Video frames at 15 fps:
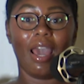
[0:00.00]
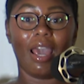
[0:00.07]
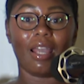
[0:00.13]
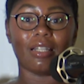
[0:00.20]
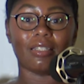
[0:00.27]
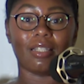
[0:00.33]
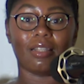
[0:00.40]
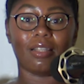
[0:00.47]

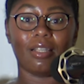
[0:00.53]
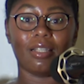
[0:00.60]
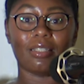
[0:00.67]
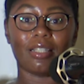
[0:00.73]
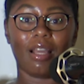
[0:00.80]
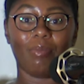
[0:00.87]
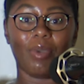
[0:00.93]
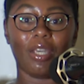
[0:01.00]
and to things
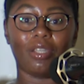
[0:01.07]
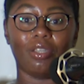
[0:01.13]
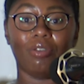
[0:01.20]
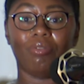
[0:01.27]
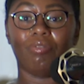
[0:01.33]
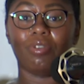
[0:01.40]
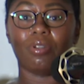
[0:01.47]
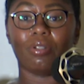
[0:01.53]
that make
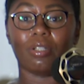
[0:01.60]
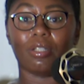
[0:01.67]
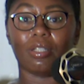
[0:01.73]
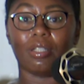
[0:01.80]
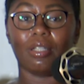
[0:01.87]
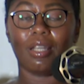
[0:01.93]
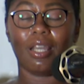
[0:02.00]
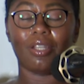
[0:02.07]
you feel
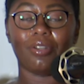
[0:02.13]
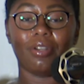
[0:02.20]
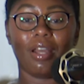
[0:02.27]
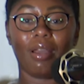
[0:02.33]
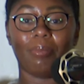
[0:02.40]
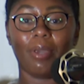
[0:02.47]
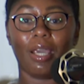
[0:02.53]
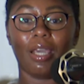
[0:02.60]
good, and you're
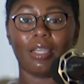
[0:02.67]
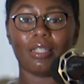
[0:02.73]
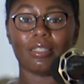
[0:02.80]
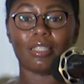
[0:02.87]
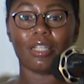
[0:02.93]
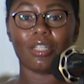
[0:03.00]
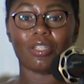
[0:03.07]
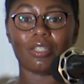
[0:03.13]
not paying
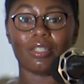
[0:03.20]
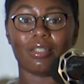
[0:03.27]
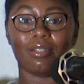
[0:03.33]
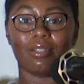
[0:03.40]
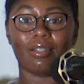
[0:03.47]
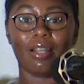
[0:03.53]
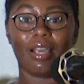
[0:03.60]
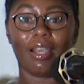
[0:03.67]
attention to
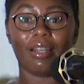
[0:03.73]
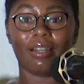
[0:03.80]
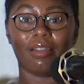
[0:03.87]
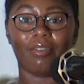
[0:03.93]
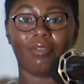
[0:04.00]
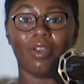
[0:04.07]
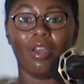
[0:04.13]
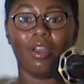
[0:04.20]
the negative